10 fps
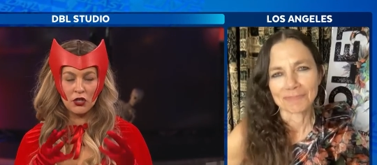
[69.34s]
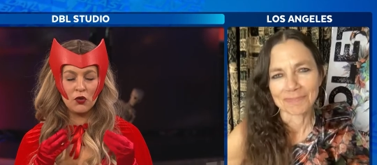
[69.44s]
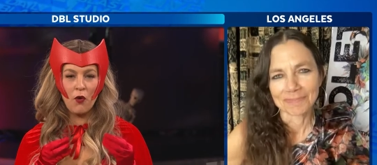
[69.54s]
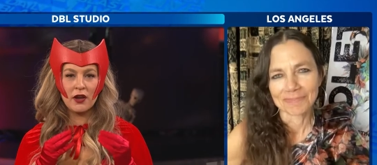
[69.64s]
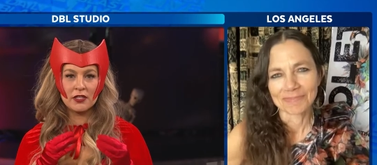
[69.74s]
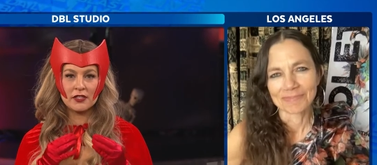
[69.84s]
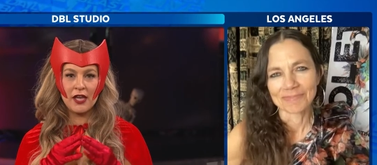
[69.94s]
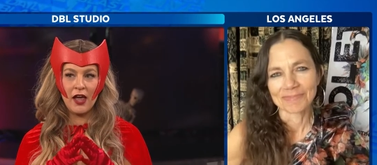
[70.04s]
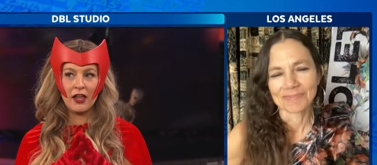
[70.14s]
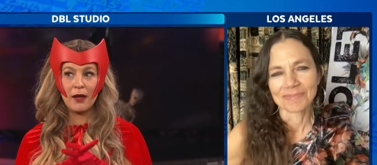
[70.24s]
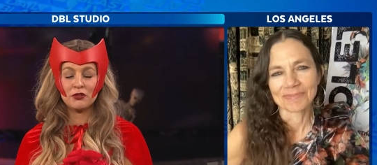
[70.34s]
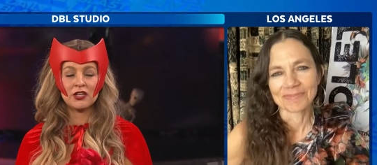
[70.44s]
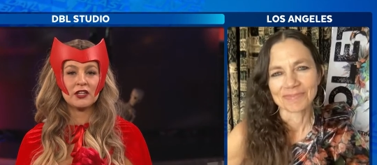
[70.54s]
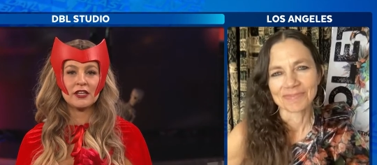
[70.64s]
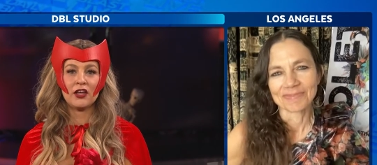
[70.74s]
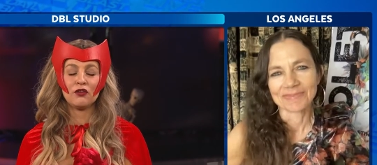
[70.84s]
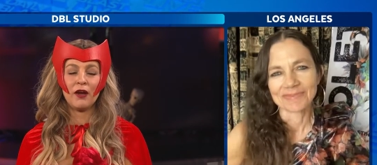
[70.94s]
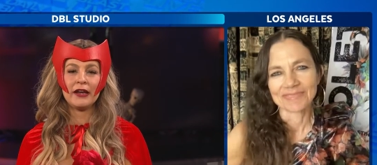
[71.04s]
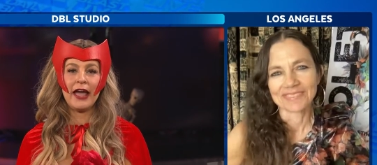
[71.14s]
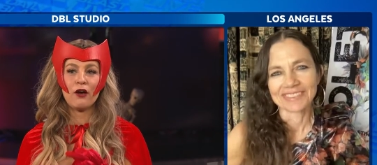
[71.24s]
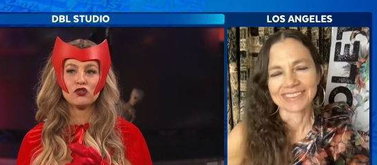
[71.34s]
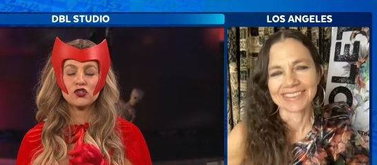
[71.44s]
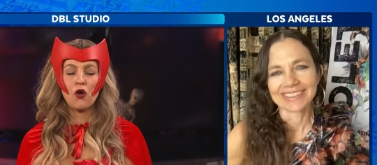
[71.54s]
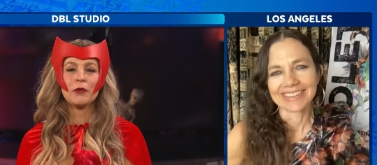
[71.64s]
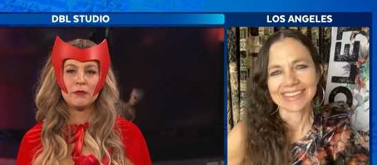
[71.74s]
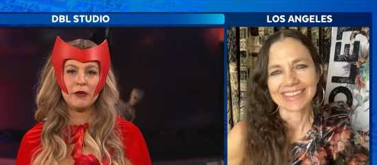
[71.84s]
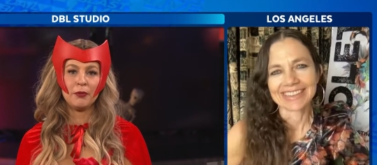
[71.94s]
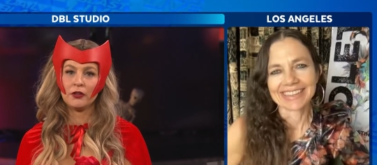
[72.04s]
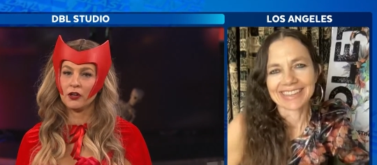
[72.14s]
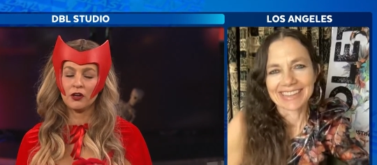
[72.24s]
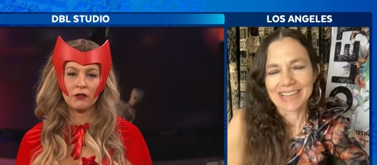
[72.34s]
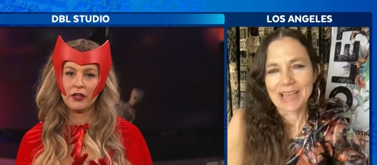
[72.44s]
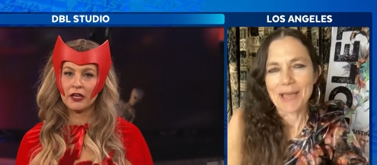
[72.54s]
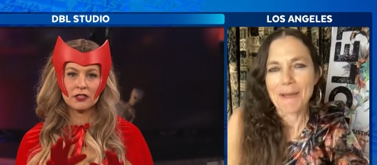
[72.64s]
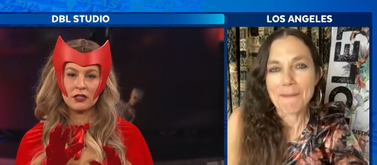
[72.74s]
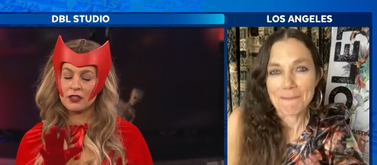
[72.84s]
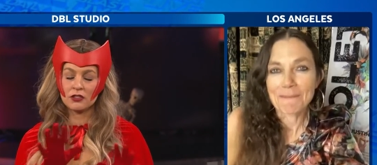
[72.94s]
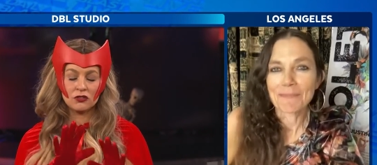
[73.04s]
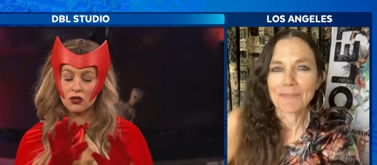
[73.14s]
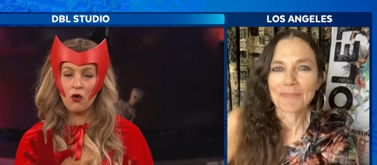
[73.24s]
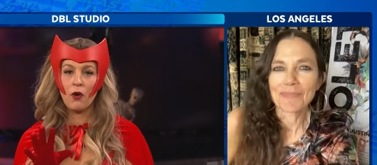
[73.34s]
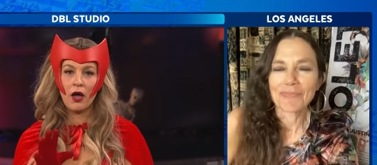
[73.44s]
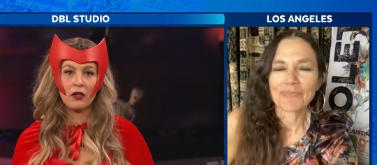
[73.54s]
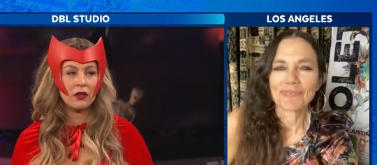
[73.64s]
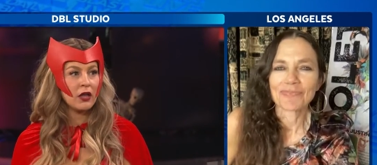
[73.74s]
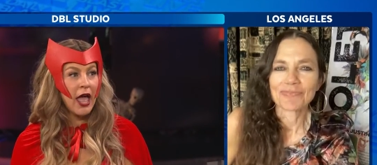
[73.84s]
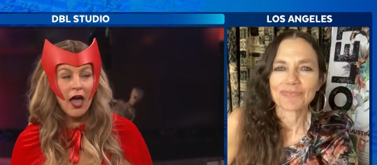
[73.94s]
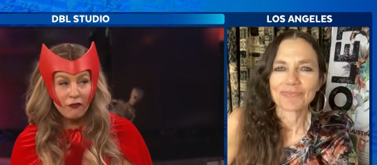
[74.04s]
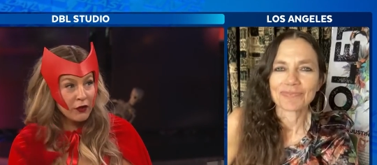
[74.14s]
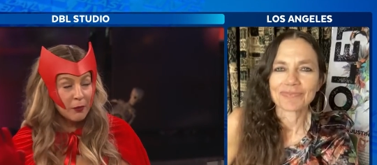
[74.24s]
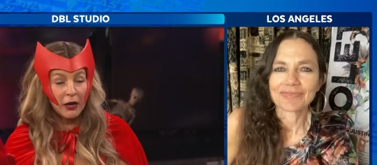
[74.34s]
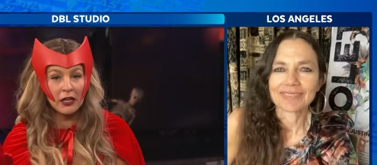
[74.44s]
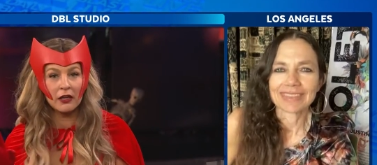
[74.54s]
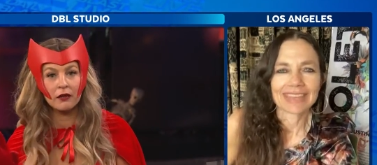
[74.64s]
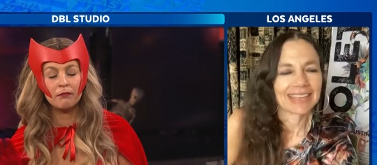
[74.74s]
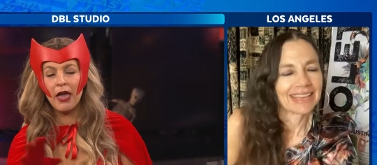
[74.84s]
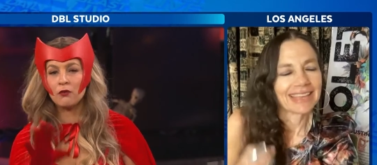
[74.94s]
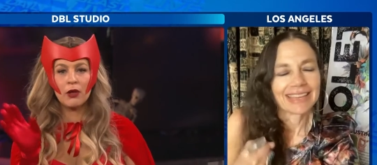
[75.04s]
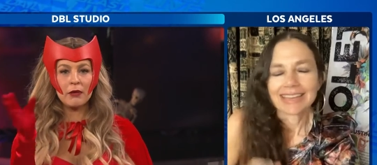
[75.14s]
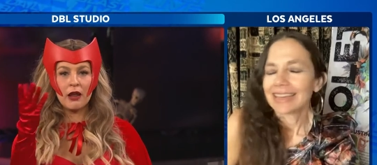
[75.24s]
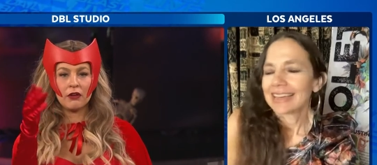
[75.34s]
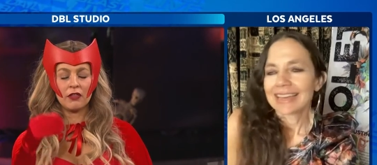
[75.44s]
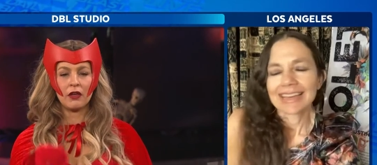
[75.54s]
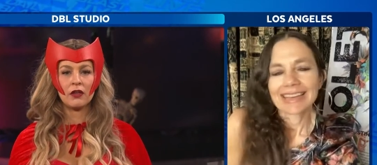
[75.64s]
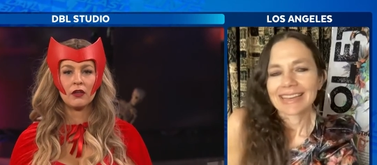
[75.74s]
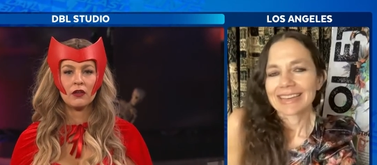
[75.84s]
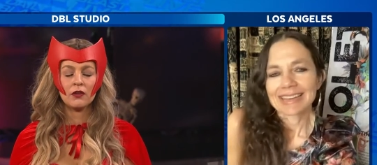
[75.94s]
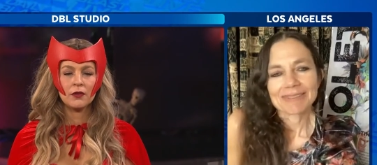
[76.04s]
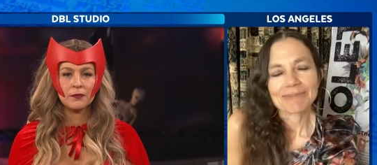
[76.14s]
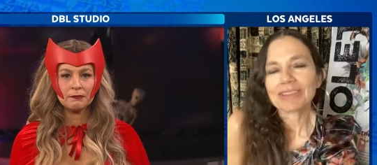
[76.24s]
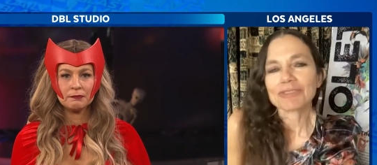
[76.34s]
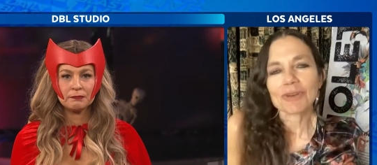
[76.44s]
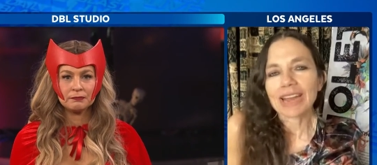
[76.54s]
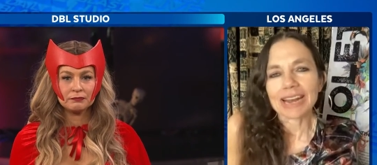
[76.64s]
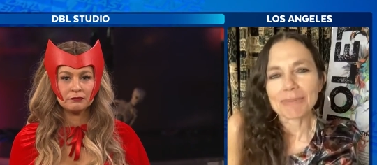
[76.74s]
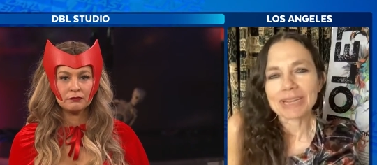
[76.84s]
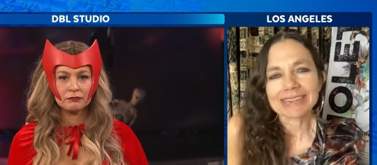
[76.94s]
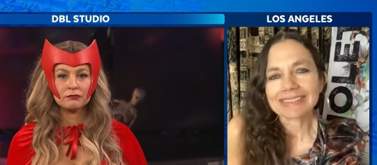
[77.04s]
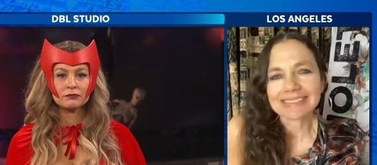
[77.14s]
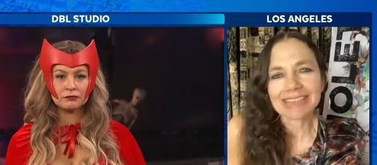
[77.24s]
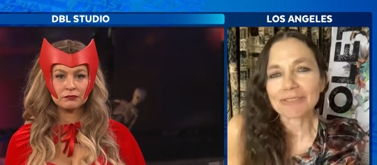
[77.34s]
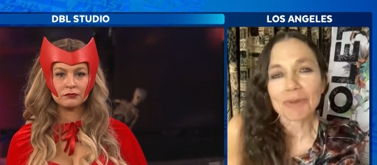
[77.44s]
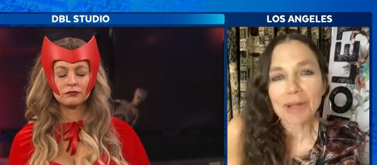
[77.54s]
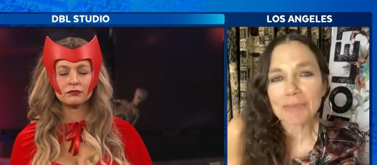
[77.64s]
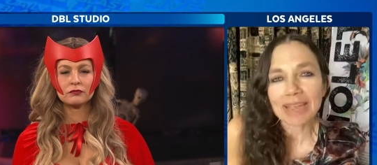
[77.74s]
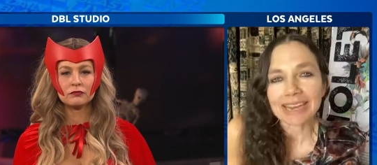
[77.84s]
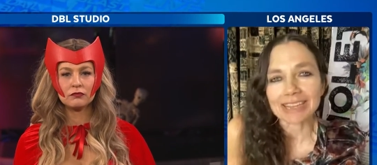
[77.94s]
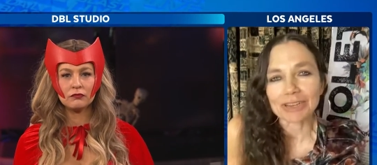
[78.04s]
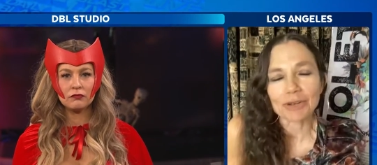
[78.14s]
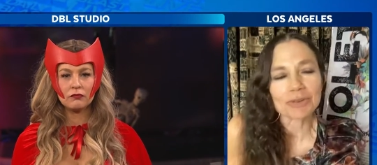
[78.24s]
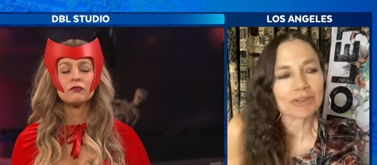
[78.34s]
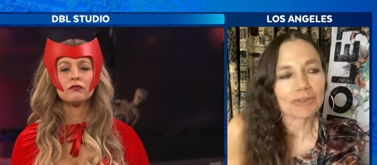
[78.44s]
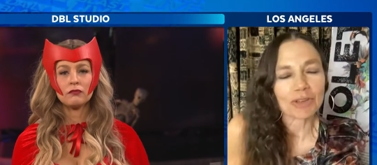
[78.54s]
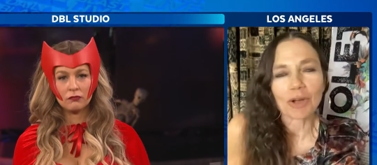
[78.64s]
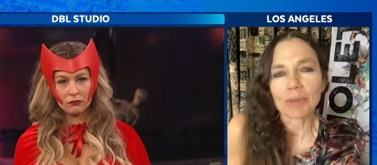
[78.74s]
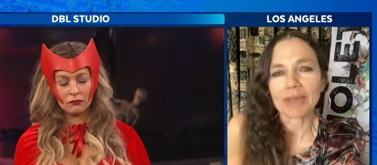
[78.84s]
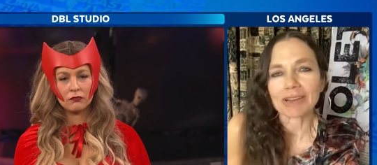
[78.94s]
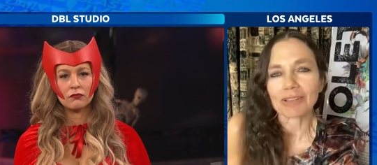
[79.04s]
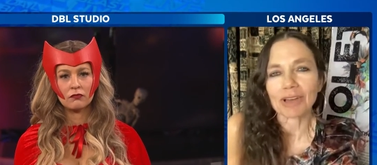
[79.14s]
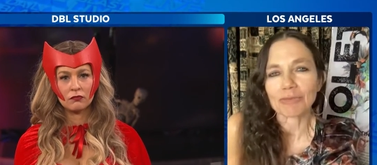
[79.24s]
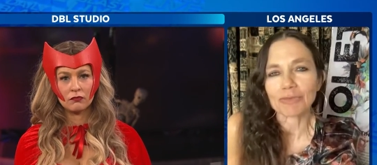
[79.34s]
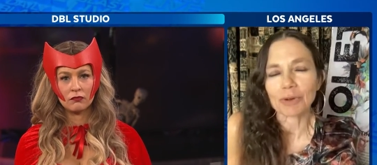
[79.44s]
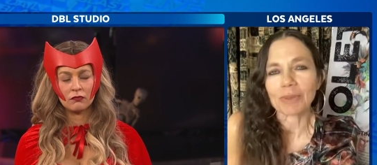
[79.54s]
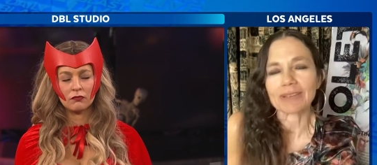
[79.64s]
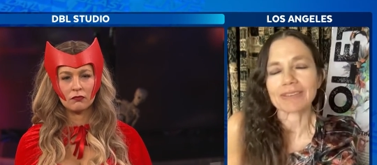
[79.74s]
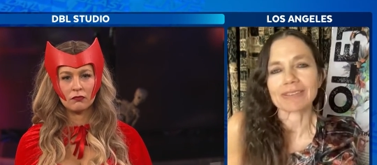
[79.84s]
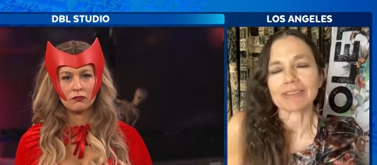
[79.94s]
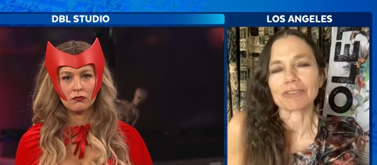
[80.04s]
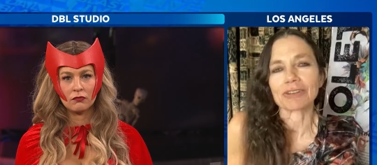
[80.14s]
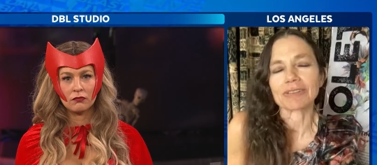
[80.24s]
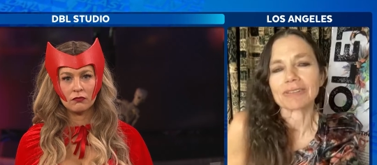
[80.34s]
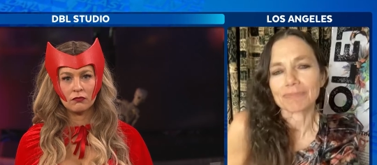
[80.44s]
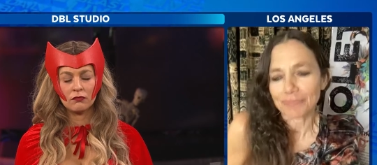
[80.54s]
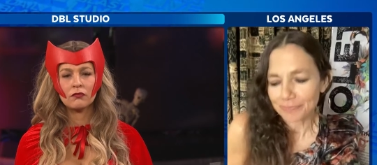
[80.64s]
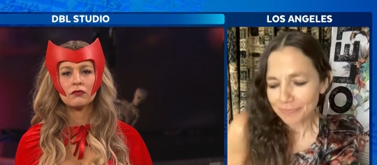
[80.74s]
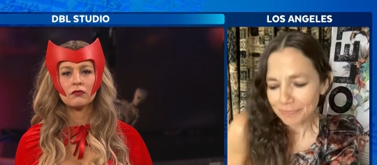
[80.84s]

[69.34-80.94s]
Speaker 1: you wanted to tell? And I'm just going to tell you right now, so many people are going to relate to this so Everybody. well. Everybody. Everybody. Men,
Speaker 2: women, everything. That's great. I mean, that's why I made it. You know, years ago I made a lot of food decisions.